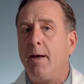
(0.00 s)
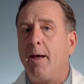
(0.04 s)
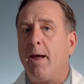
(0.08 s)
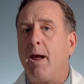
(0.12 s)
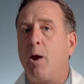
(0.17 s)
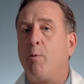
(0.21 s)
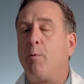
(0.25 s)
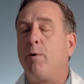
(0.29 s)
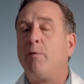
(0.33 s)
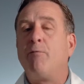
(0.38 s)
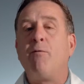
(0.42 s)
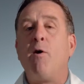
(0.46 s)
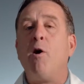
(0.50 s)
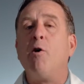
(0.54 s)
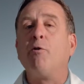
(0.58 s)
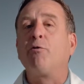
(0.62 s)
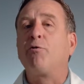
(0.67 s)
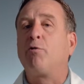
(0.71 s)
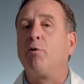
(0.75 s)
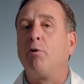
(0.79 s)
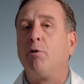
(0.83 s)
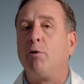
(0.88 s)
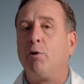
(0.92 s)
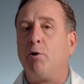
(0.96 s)
And we've
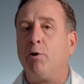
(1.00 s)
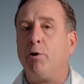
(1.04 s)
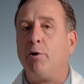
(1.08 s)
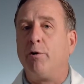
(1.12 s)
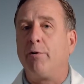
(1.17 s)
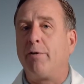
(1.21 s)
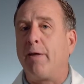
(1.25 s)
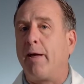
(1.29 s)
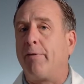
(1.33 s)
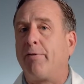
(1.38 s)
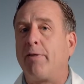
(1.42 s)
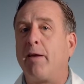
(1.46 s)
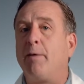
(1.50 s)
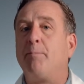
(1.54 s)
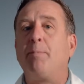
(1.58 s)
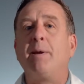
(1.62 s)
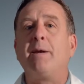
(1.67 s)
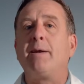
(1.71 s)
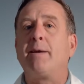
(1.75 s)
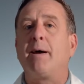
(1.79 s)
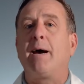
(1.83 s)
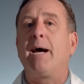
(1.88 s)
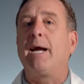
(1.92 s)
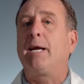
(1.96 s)
also learned that they've
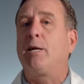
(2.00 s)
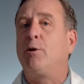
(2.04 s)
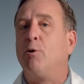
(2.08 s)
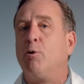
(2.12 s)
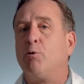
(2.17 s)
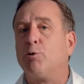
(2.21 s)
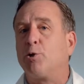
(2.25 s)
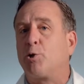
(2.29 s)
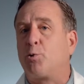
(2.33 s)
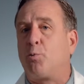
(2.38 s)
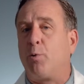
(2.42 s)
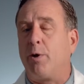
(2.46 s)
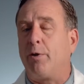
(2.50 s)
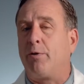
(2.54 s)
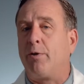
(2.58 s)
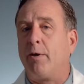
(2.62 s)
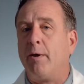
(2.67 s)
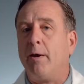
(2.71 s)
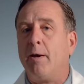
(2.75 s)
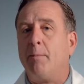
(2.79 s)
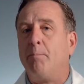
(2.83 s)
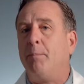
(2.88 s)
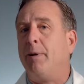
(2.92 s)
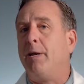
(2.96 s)
been diagnosed with
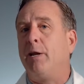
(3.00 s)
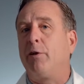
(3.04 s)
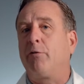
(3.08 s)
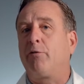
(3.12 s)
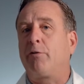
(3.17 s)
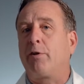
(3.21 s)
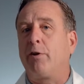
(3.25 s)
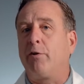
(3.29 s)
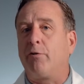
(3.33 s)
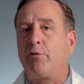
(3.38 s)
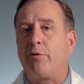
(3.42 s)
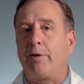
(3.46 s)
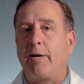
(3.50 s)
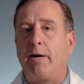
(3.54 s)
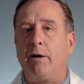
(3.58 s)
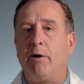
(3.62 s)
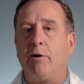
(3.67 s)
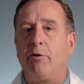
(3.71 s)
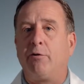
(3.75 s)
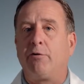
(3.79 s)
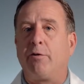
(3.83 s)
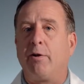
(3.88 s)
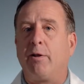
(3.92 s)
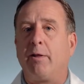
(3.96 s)
meniscus
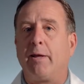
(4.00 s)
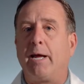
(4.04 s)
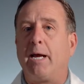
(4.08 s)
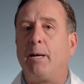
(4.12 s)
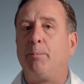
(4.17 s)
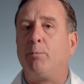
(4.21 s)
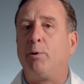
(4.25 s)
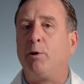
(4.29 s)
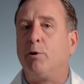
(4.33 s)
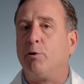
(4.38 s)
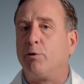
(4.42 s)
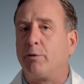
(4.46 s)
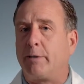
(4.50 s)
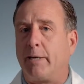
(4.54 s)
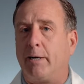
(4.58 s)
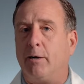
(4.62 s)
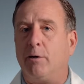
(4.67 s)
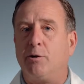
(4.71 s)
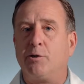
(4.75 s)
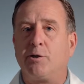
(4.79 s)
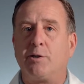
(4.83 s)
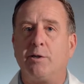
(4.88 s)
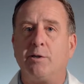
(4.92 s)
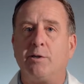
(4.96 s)
tears and labral
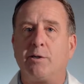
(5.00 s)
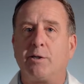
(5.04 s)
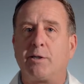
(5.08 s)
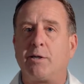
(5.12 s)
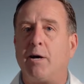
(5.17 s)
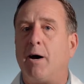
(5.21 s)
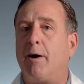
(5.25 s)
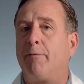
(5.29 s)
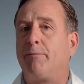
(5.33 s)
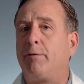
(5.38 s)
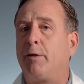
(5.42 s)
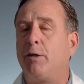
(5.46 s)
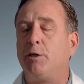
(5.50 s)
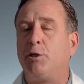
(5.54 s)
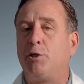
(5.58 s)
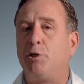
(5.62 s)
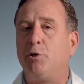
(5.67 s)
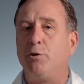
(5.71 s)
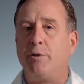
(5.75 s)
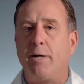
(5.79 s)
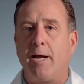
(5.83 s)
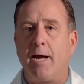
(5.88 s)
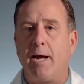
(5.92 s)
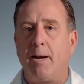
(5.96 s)
tears and soft
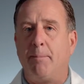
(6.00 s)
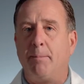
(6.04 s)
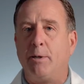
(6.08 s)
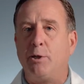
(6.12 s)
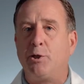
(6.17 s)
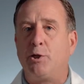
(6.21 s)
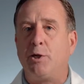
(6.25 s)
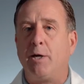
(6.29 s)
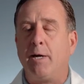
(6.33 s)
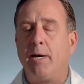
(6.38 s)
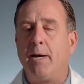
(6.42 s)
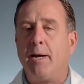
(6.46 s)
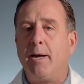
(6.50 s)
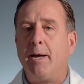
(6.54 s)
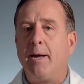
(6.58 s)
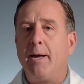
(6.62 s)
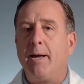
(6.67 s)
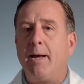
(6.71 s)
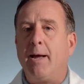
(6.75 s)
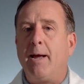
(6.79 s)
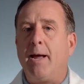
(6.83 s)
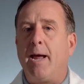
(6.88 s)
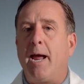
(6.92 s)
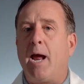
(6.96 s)
tissue damage.
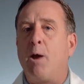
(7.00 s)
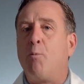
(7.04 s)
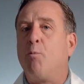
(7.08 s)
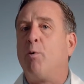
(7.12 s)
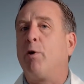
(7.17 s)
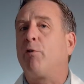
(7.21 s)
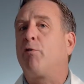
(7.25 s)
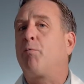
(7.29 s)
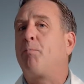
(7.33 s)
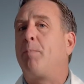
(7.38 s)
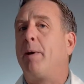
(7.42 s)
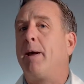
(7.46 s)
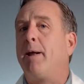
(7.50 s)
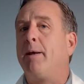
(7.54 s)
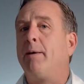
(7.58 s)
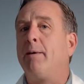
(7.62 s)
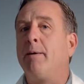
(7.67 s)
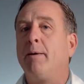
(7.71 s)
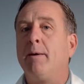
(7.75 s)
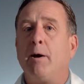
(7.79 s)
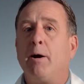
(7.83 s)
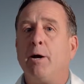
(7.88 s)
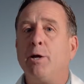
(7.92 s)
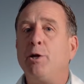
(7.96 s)
And what's
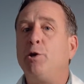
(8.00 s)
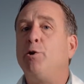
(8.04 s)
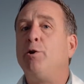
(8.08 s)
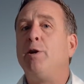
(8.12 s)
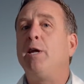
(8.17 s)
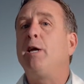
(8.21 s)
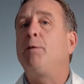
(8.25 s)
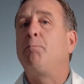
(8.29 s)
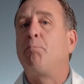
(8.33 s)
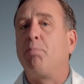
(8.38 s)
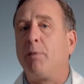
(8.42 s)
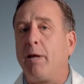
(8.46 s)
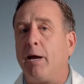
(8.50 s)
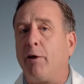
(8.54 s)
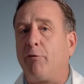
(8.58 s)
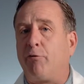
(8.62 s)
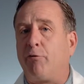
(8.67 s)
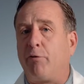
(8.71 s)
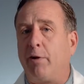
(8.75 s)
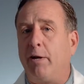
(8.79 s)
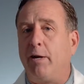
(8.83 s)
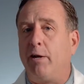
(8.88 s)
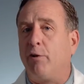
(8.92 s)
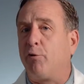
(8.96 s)
been a unique
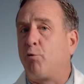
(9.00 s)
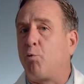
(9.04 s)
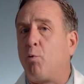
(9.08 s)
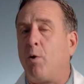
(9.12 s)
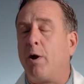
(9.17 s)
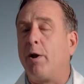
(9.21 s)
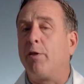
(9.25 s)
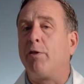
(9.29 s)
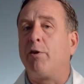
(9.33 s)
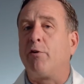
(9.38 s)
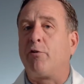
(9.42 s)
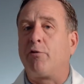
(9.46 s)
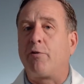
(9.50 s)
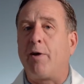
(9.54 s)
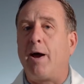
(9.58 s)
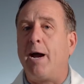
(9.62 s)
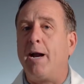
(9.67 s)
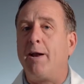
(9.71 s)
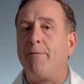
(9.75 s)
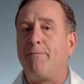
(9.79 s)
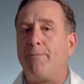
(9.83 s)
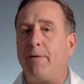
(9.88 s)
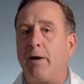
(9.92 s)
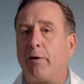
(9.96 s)
blessing is one of the
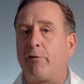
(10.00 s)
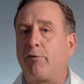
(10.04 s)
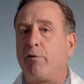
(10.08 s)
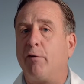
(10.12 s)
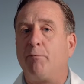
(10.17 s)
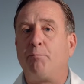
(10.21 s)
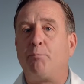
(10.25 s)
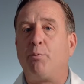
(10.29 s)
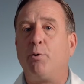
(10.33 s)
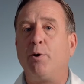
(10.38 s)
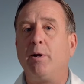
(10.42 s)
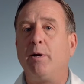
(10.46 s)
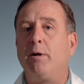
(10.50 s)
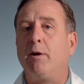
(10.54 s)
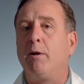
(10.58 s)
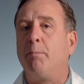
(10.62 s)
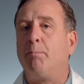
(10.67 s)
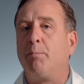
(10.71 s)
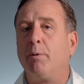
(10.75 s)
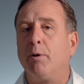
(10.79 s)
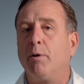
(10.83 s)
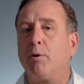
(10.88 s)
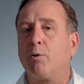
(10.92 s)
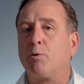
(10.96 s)
side effects of putting
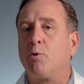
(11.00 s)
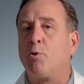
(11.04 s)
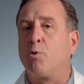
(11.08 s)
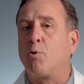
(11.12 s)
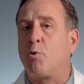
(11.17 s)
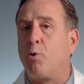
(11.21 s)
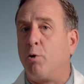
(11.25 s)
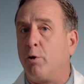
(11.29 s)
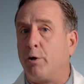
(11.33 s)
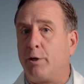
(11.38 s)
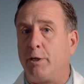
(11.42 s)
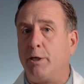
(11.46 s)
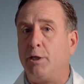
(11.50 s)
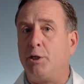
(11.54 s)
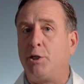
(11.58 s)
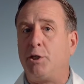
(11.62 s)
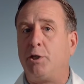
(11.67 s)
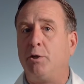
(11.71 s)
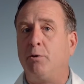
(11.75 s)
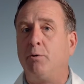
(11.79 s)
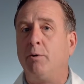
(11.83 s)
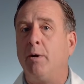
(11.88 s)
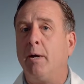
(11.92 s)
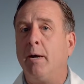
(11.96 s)
umbilical cord
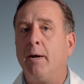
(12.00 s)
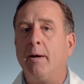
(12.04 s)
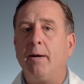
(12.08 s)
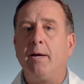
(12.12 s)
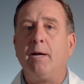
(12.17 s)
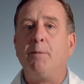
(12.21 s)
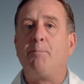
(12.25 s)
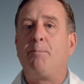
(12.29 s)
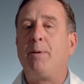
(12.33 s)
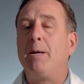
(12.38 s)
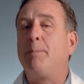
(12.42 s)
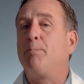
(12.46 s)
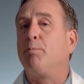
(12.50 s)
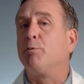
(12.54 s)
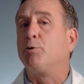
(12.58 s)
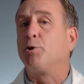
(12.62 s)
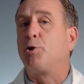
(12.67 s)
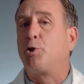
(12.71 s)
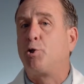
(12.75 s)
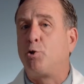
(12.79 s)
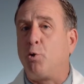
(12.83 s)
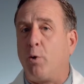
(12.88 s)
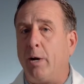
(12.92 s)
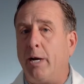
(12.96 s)
tissue in people's
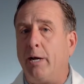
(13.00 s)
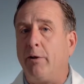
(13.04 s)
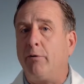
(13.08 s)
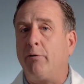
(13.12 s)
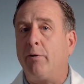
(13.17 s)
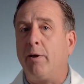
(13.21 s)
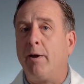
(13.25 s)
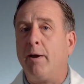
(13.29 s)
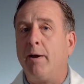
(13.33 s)
joints